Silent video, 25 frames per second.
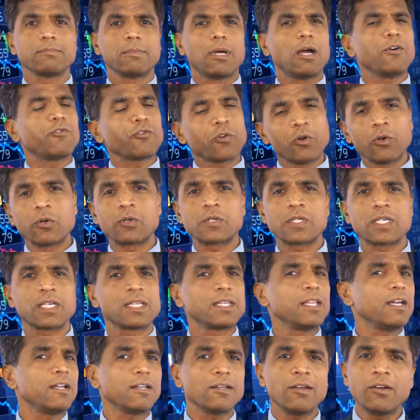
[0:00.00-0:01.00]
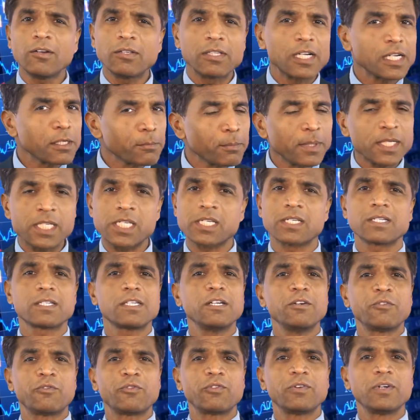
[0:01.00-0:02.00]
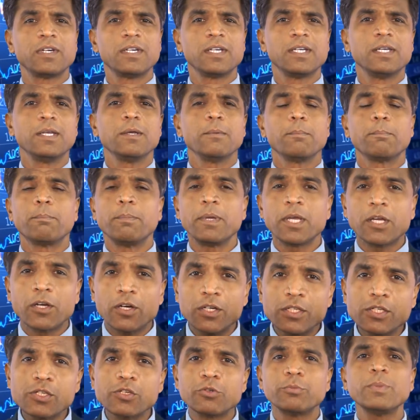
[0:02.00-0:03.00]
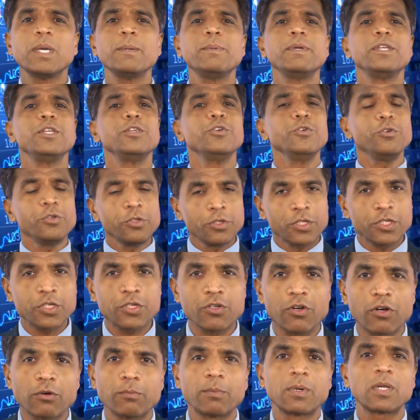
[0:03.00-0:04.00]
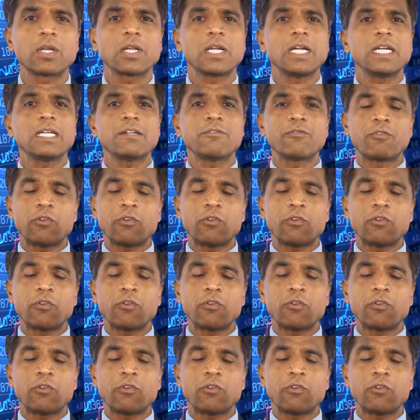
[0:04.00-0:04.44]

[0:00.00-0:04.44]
Of course, they are not that much tough because you may be new to the stock market.